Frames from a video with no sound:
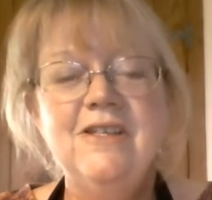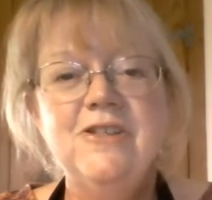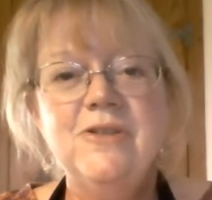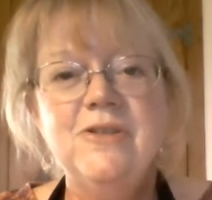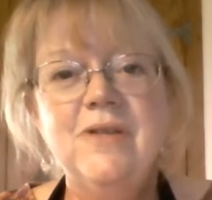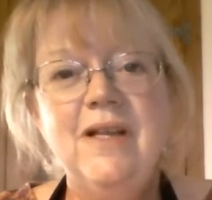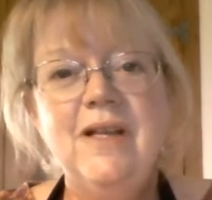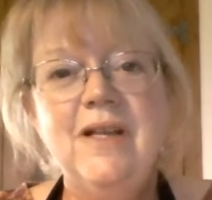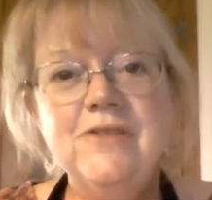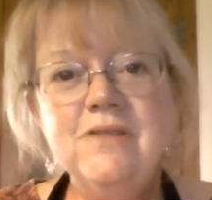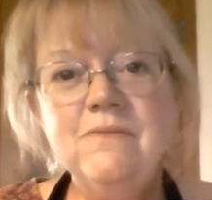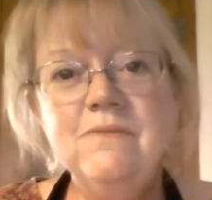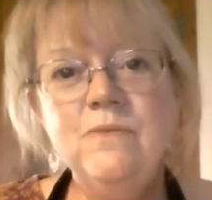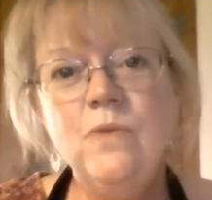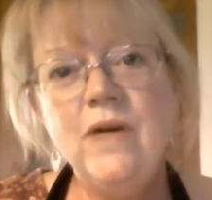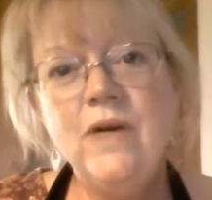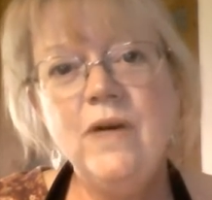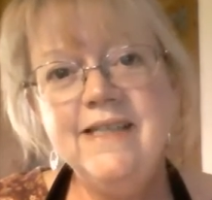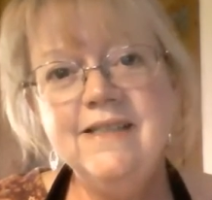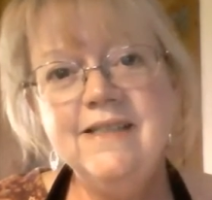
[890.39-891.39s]
So I'll have some
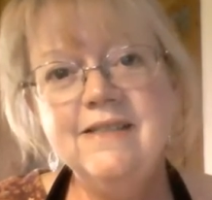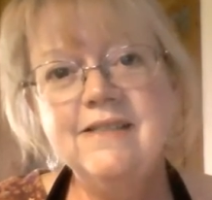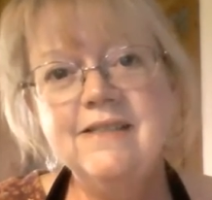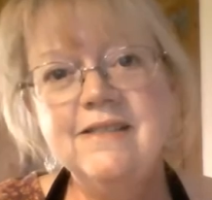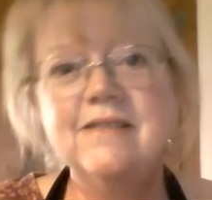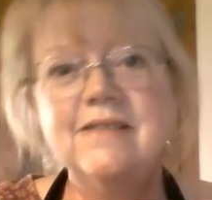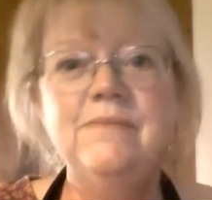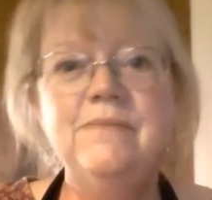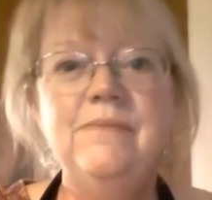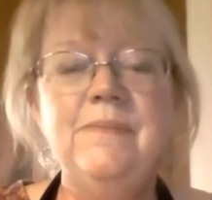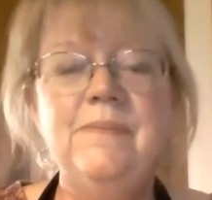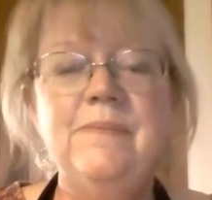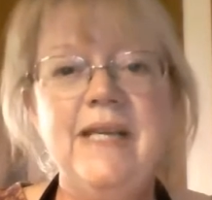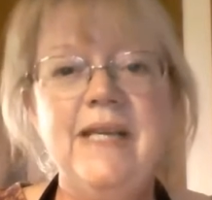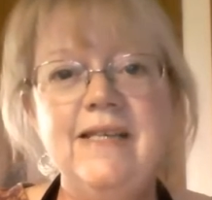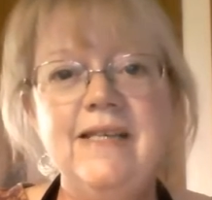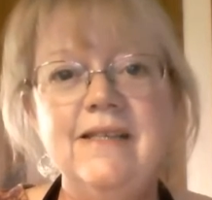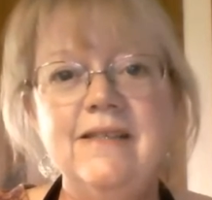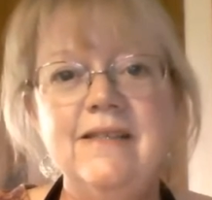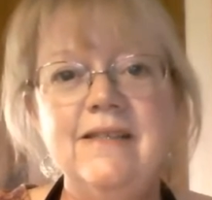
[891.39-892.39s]
white and some
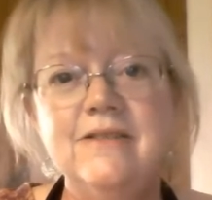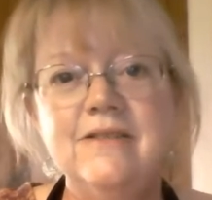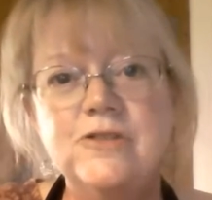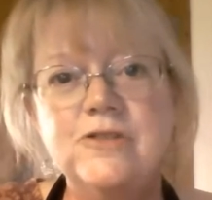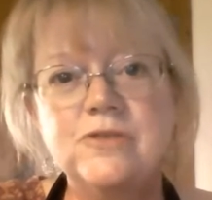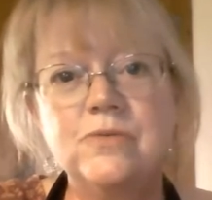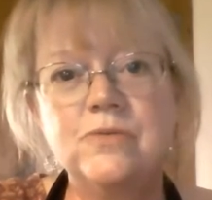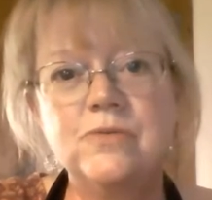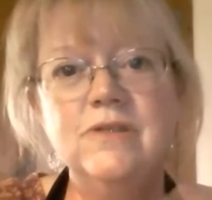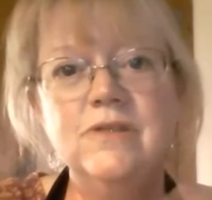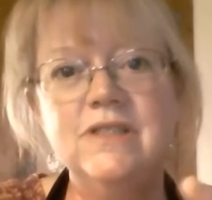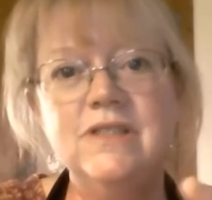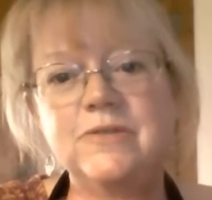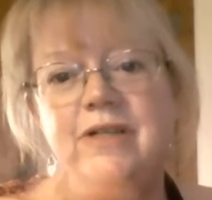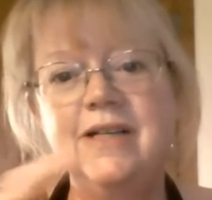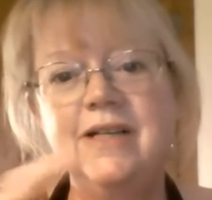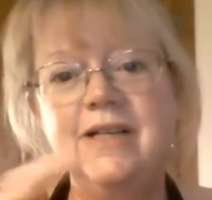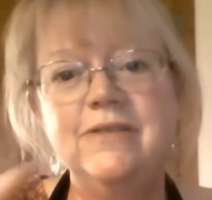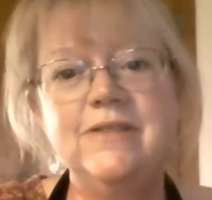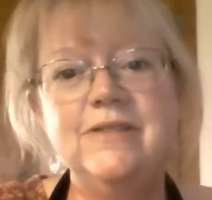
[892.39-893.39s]
pink and swirl them
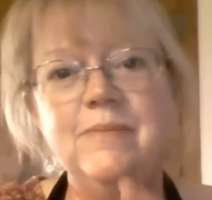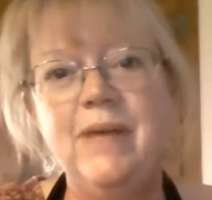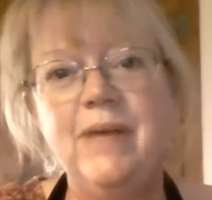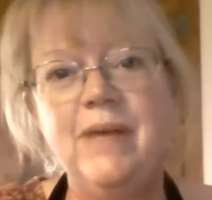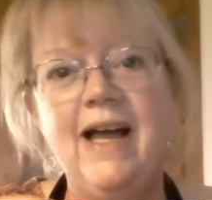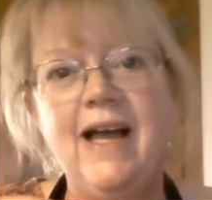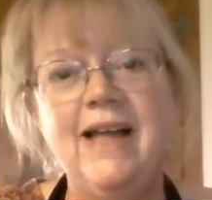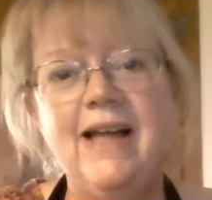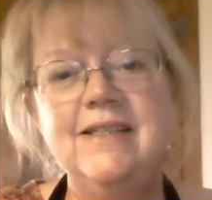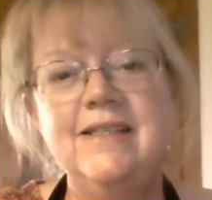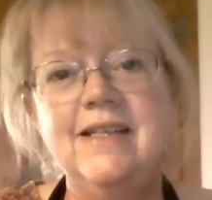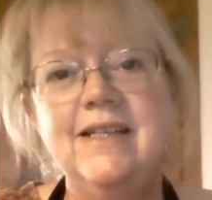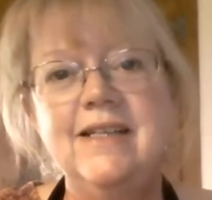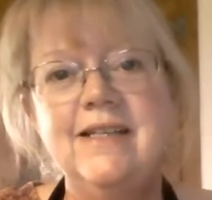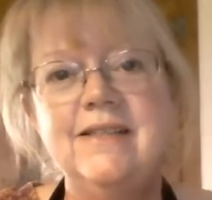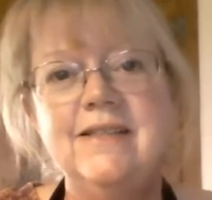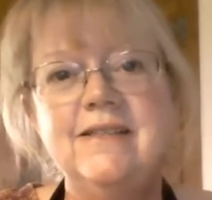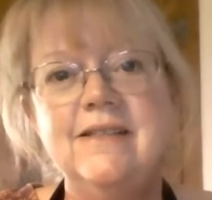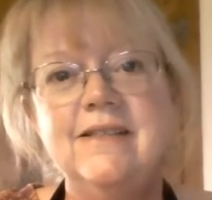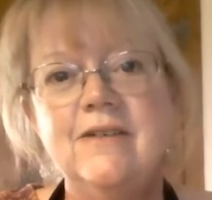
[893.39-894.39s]
around in the pot,
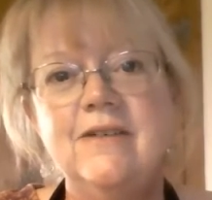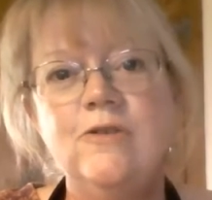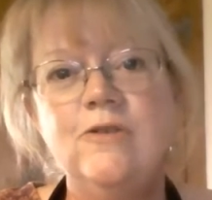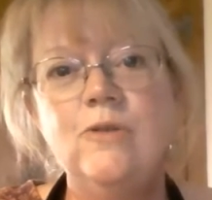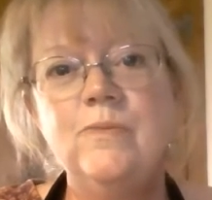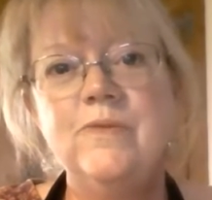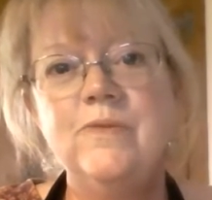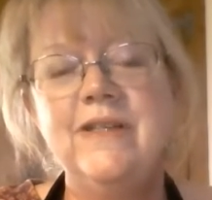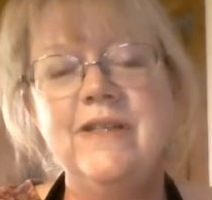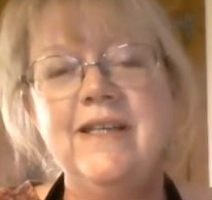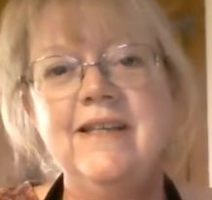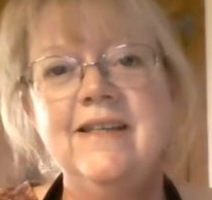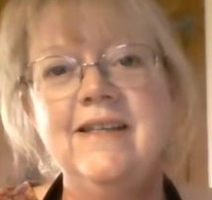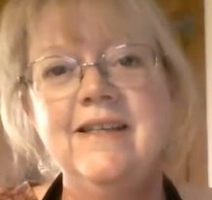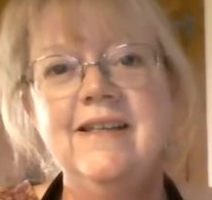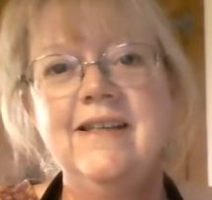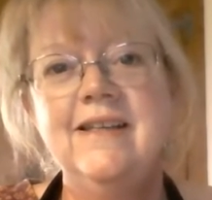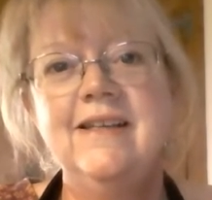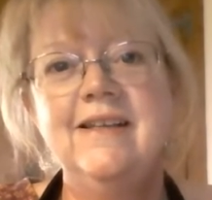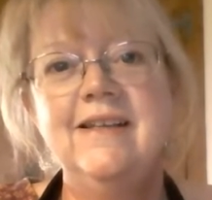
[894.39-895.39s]
and hopefully
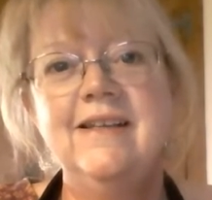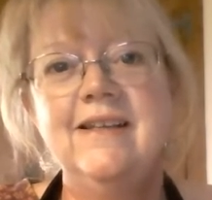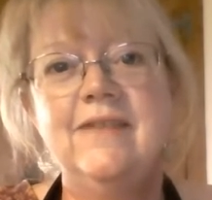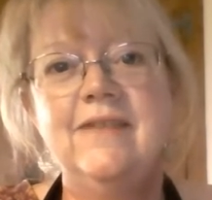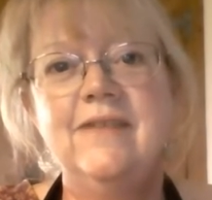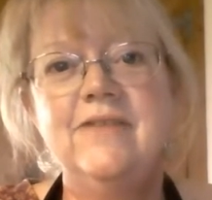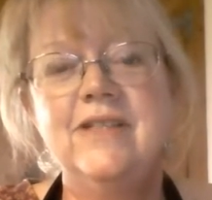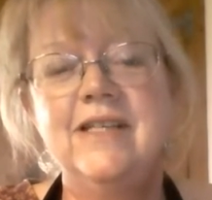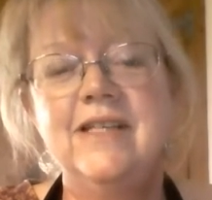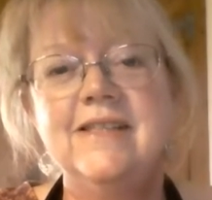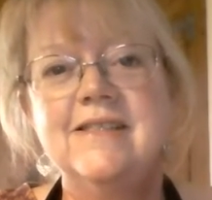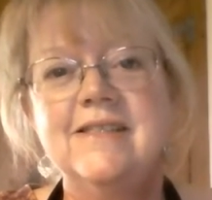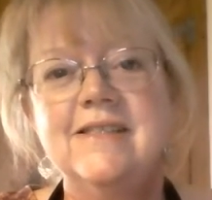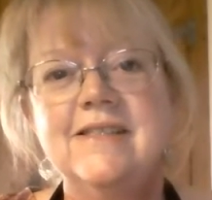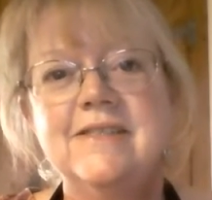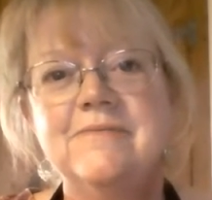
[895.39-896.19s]
have a nice